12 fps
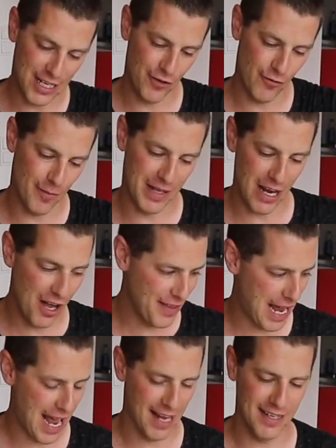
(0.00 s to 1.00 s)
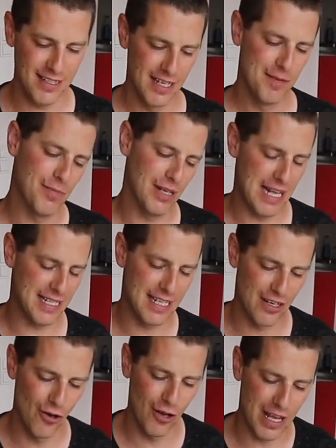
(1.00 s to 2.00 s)
actually from the other hand, but let's
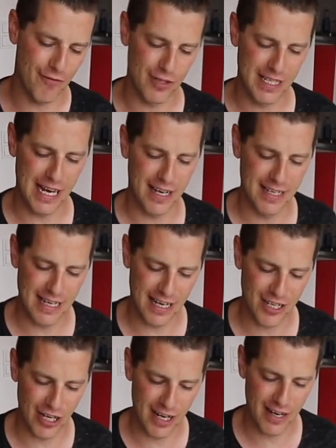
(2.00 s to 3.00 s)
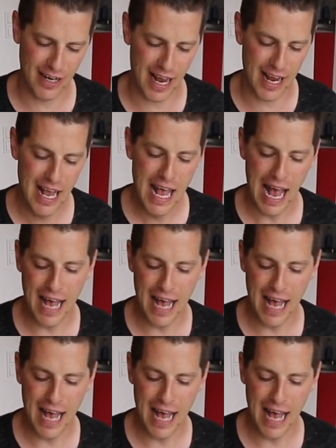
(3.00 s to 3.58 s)
ignore that for a second, actually, okay?